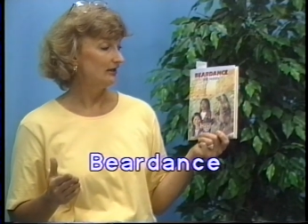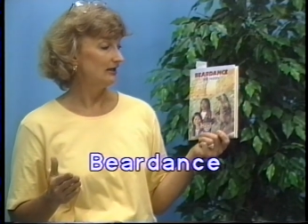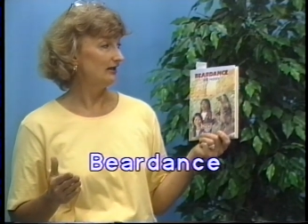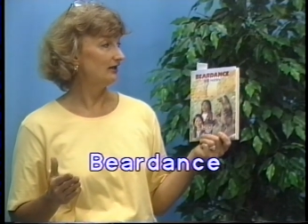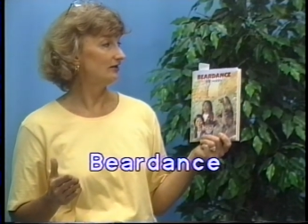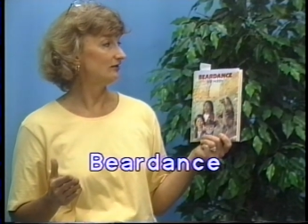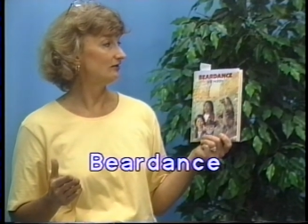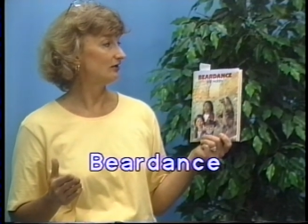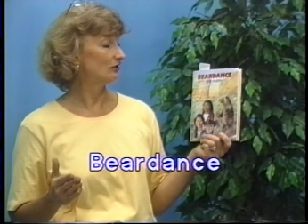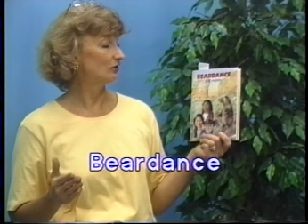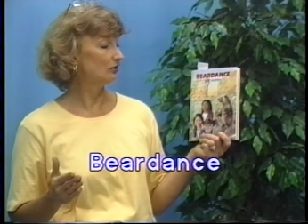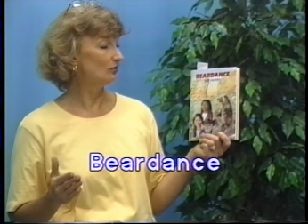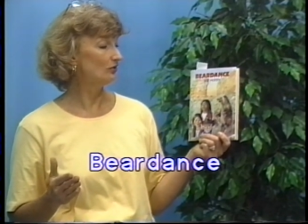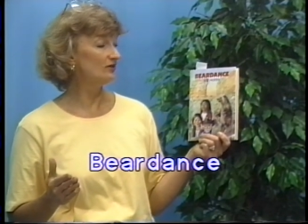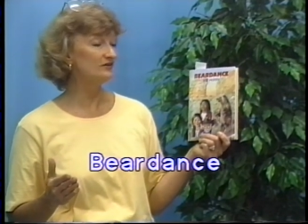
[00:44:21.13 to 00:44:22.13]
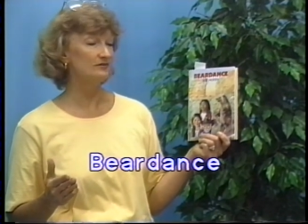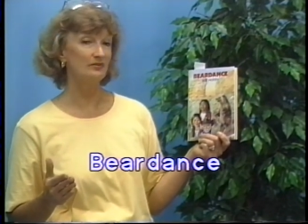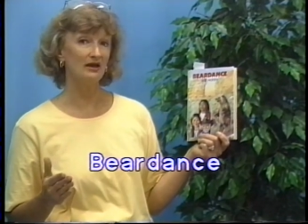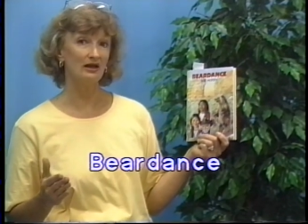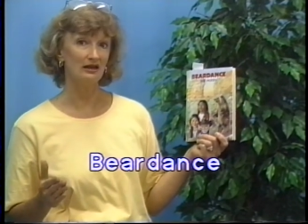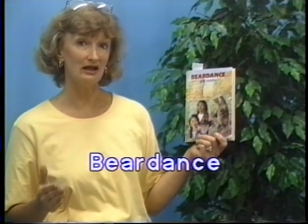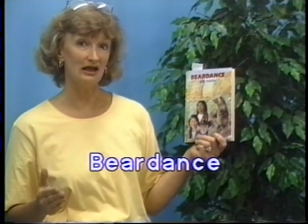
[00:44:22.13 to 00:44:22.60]
And Cloyd
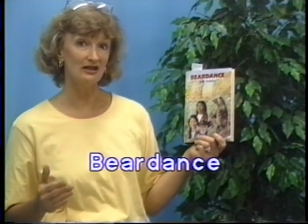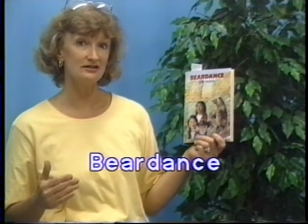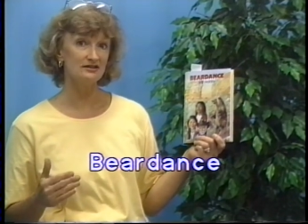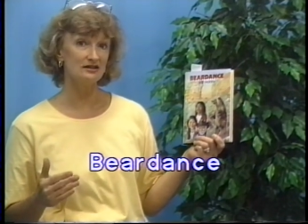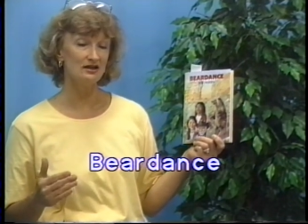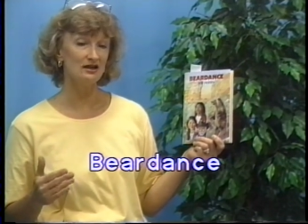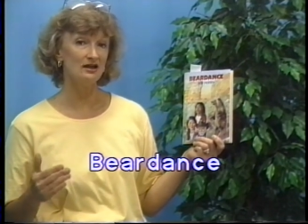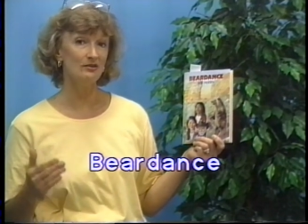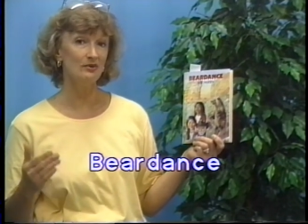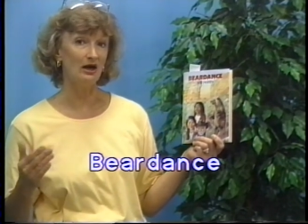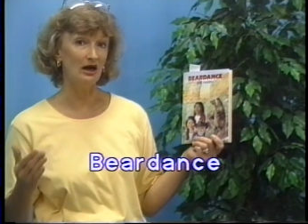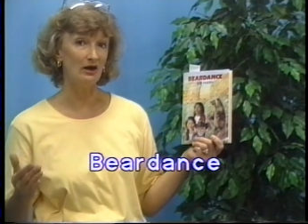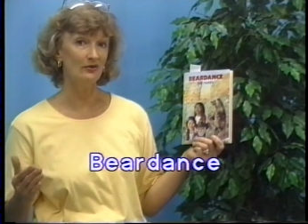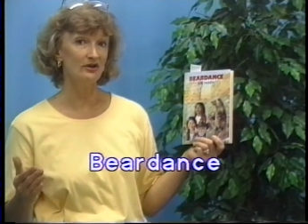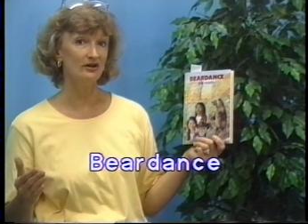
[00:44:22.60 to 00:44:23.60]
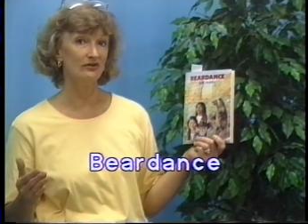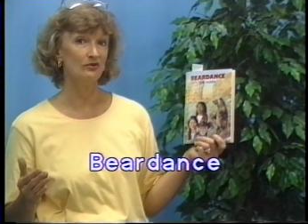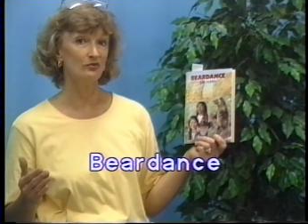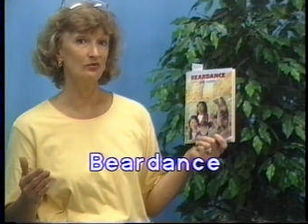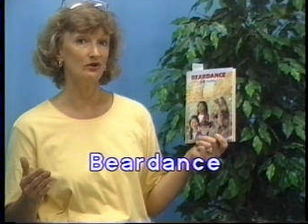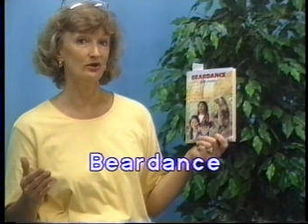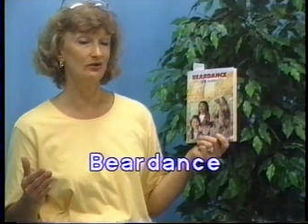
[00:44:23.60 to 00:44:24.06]
spent a lot of time out in the
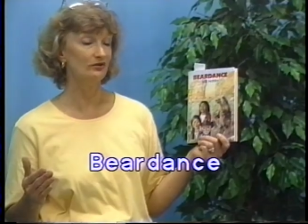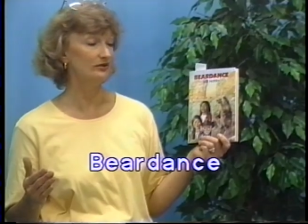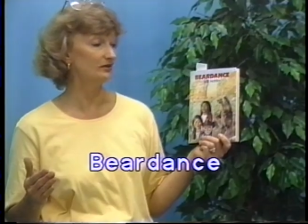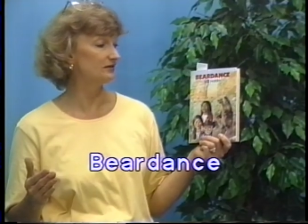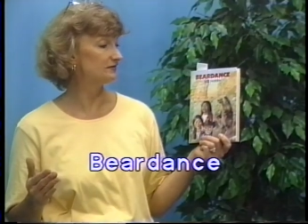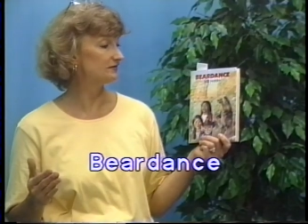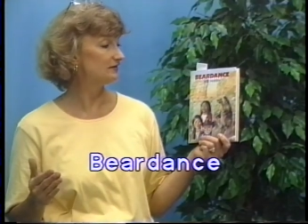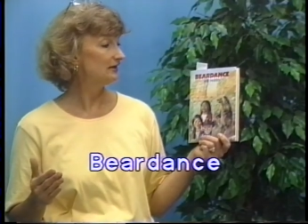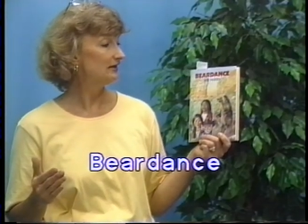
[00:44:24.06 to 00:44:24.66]
wilderness,